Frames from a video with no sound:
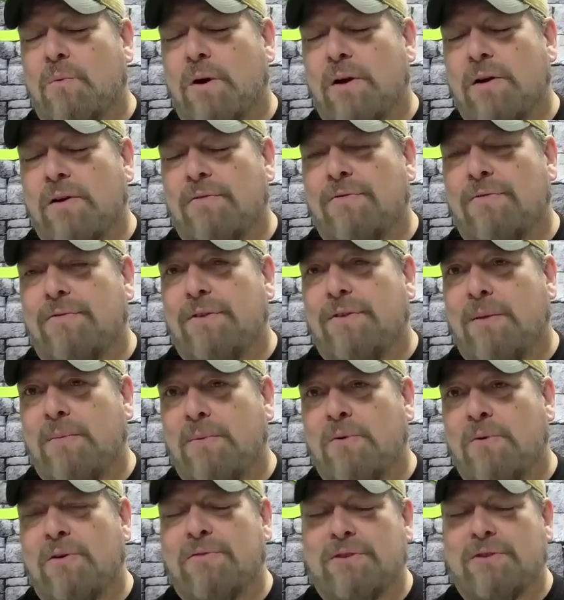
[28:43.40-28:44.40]
him
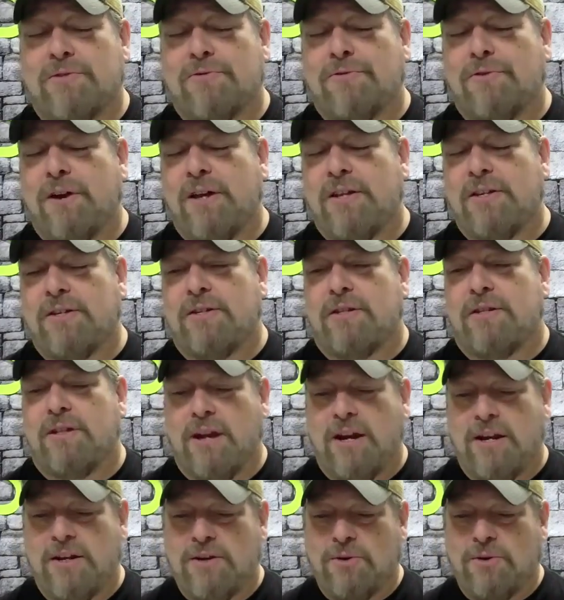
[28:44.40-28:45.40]
and one of his friends,
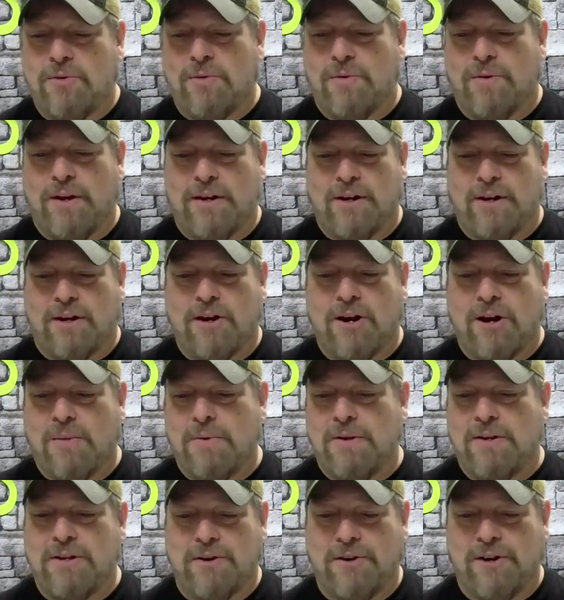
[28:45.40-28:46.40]
they do like a
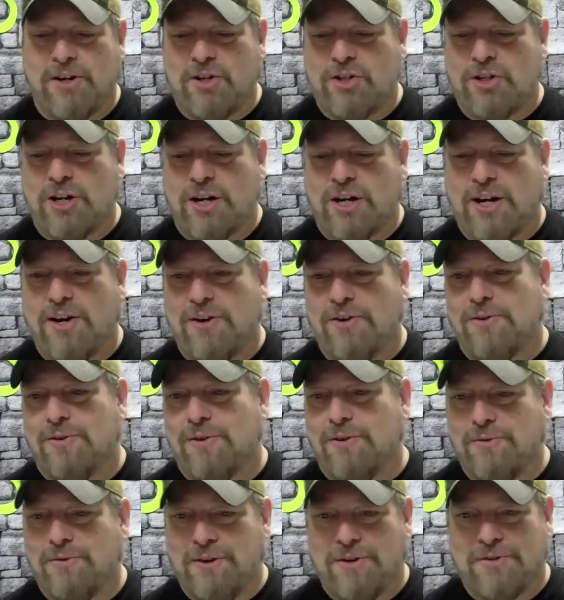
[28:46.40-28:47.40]
commentary,
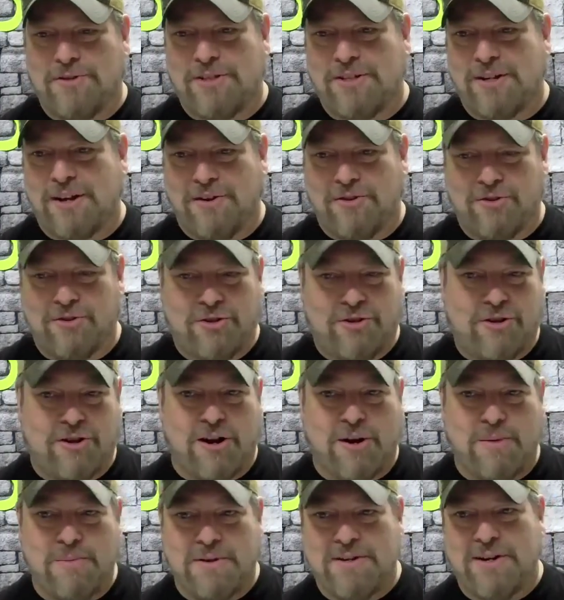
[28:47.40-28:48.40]
Shaquille O'Neal style
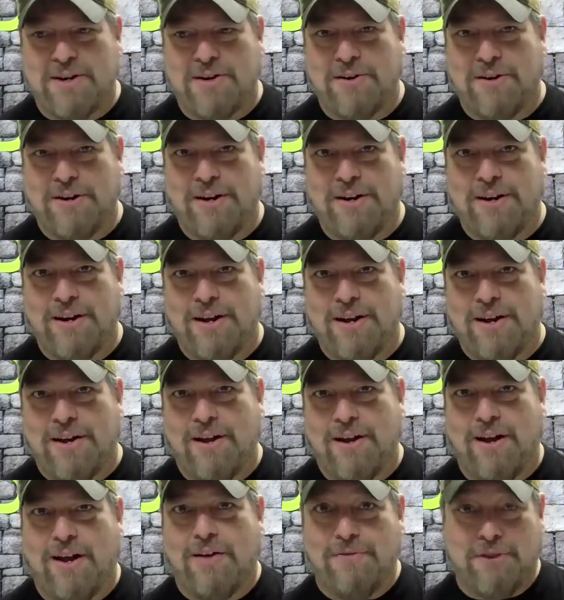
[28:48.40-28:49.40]
commentary
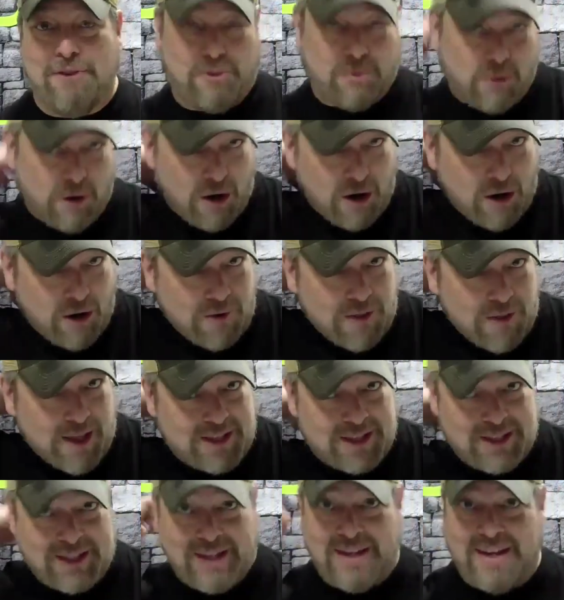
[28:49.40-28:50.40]
of the crawl
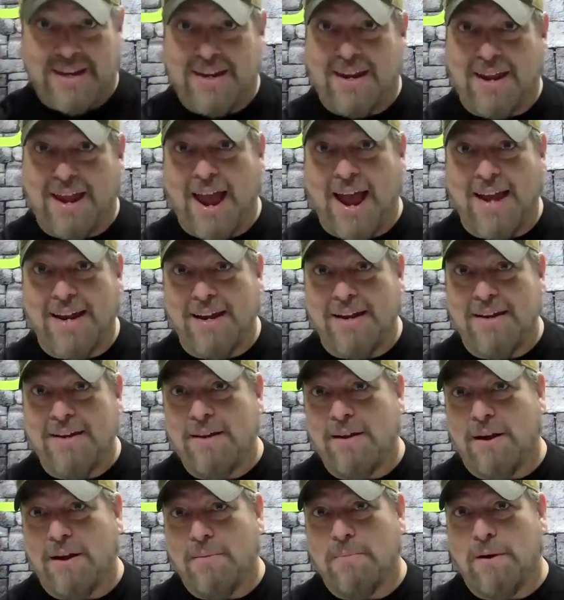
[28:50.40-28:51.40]
that's
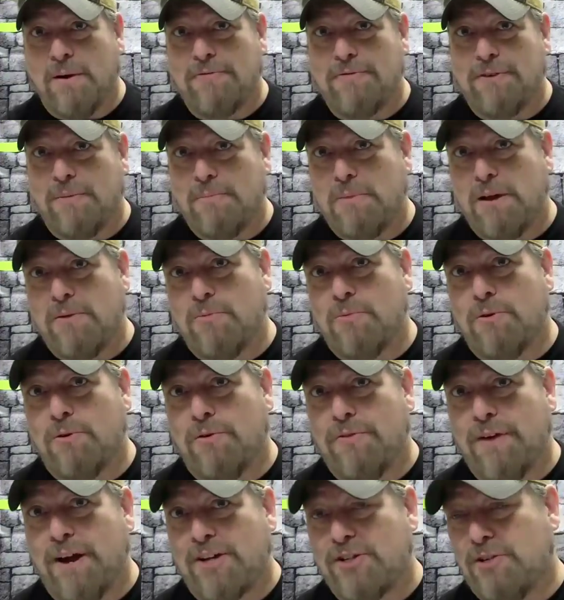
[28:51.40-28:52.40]
added. My friend Ben
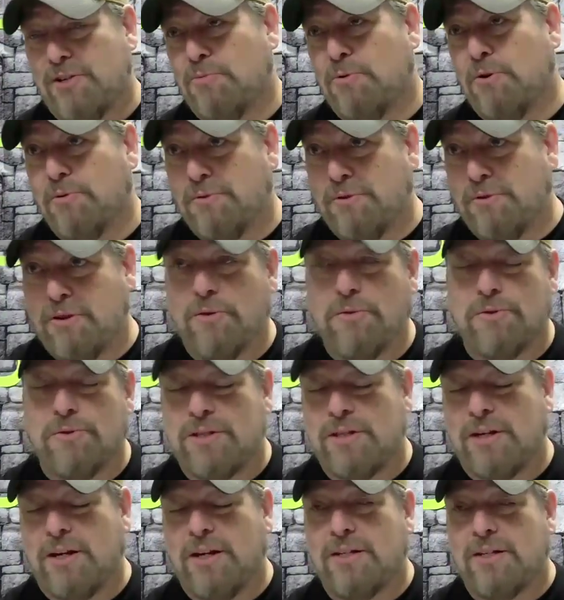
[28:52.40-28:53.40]
Wolf actually wrote
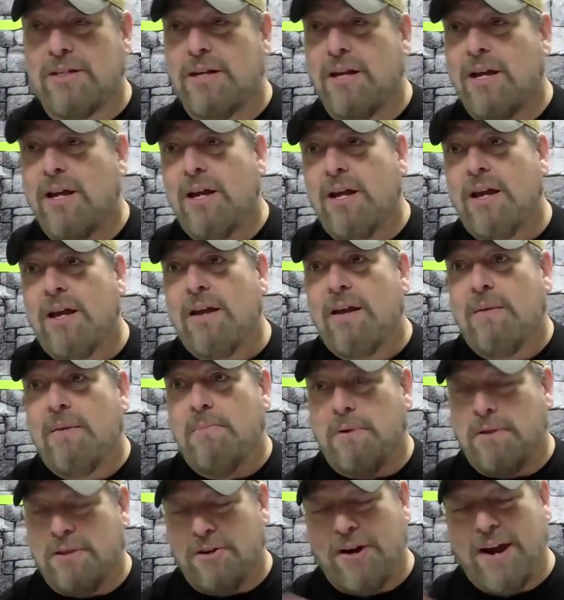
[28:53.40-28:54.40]
those scenes,
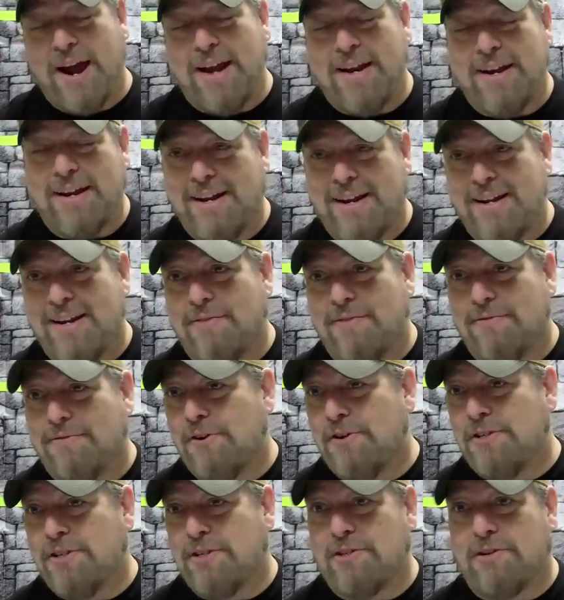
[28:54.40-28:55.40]
but they're added, and the
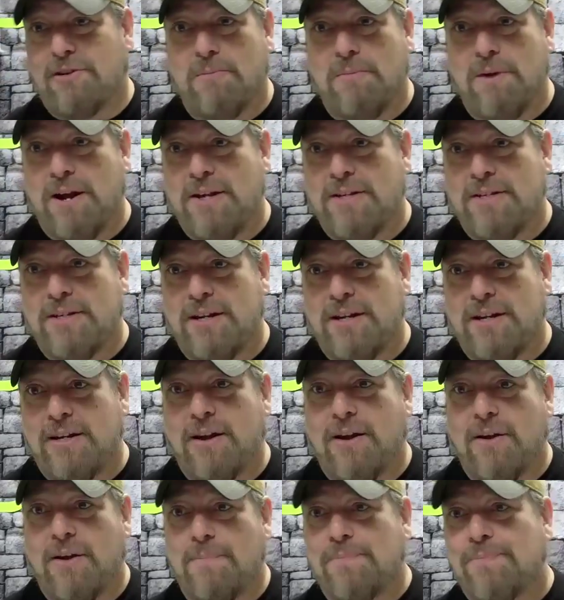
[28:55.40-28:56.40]
voices are
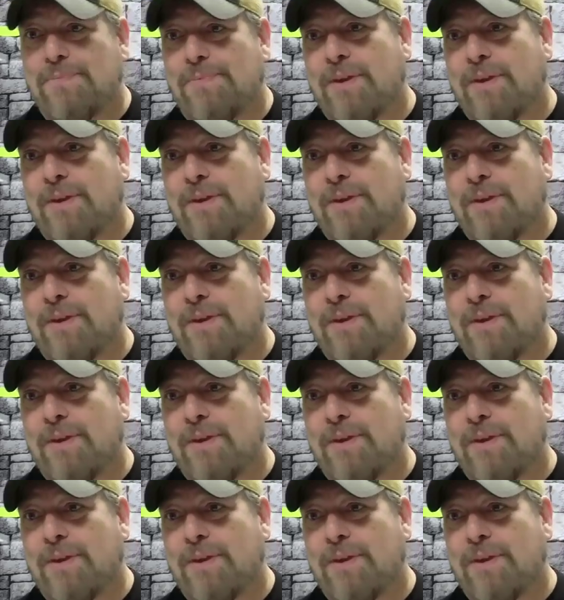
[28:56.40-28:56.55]
amazing.